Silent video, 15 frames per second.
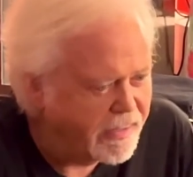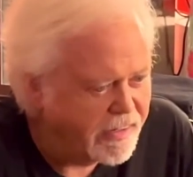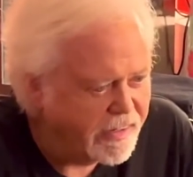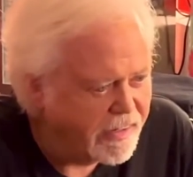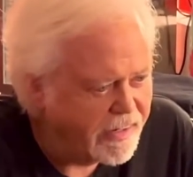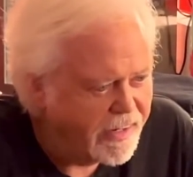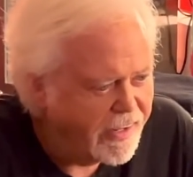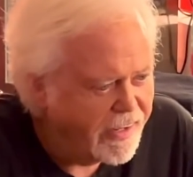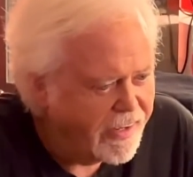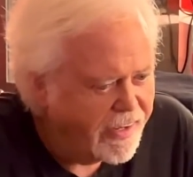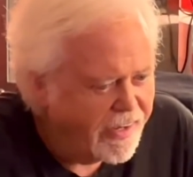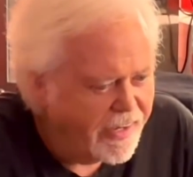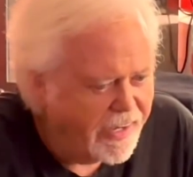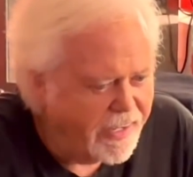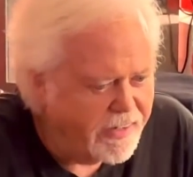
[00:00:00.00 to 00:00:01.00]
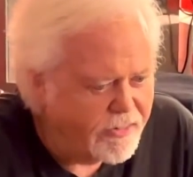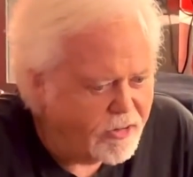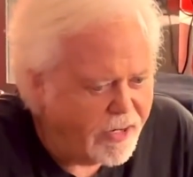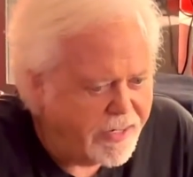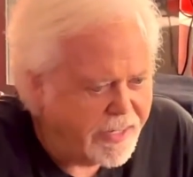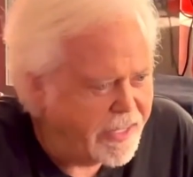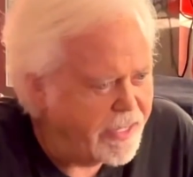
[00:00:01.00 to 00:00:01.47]
and and
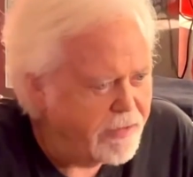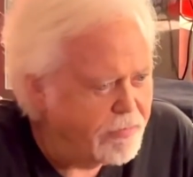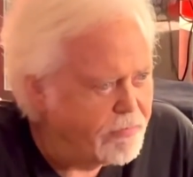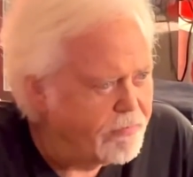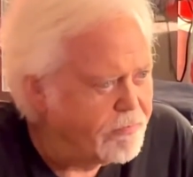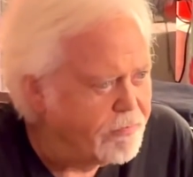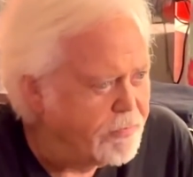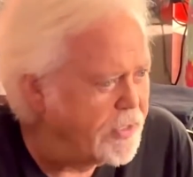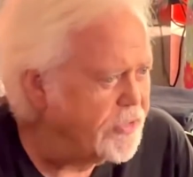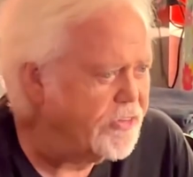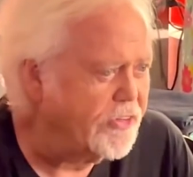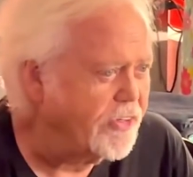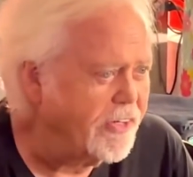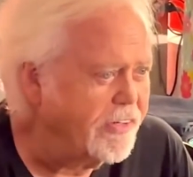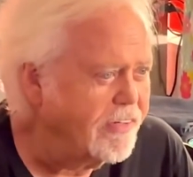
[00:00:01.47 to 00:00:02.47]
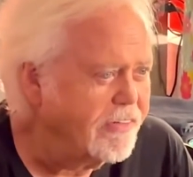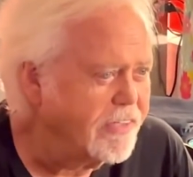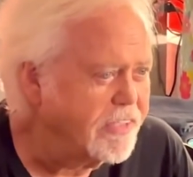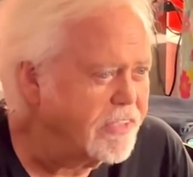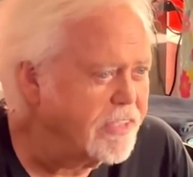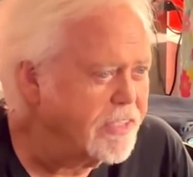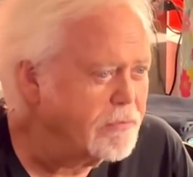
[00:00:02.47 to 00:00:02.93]
trying to keep busy
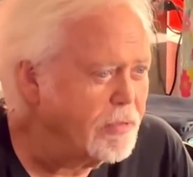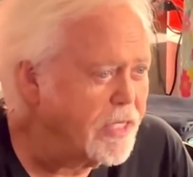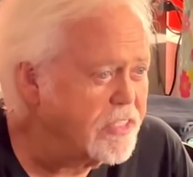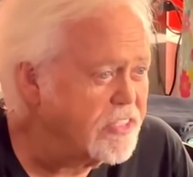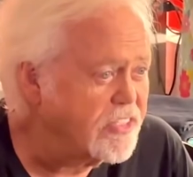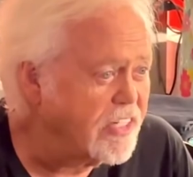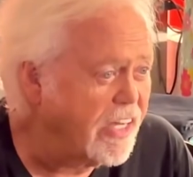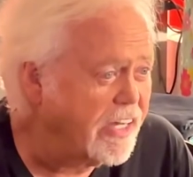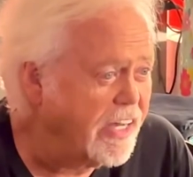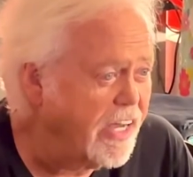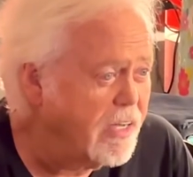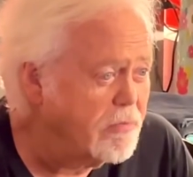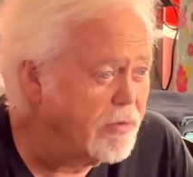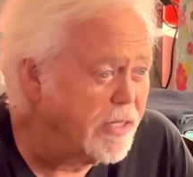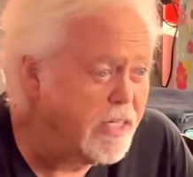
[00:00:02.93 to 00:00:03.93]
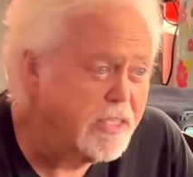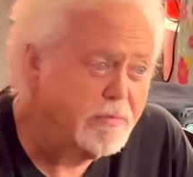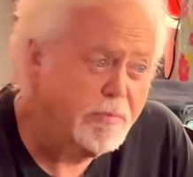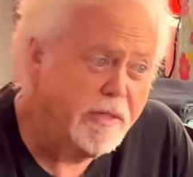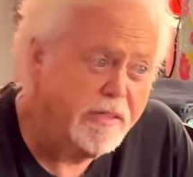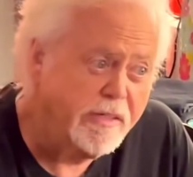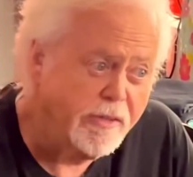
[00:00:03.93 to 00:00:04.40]
as best as I can, but it's
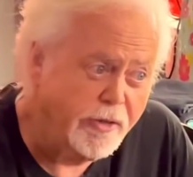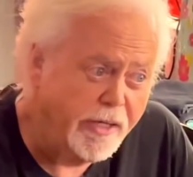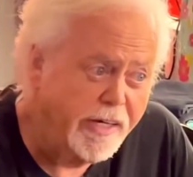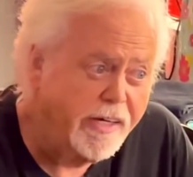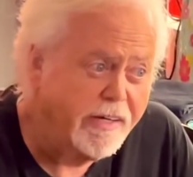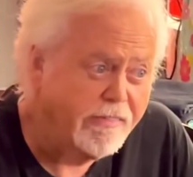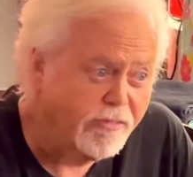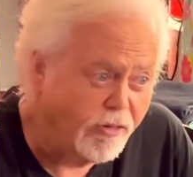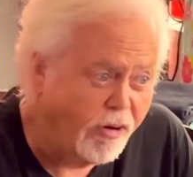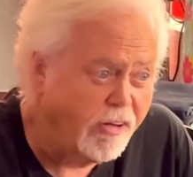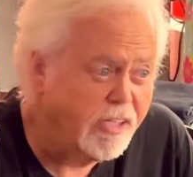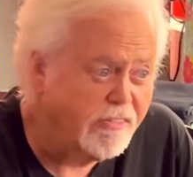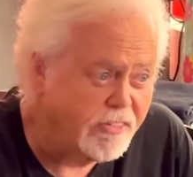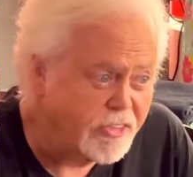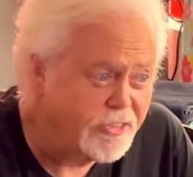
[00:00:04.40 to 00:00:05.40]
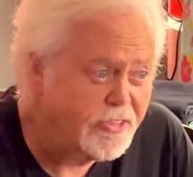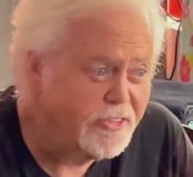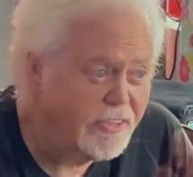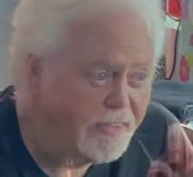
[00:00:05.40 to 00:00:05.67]
been unique for all of mm. us.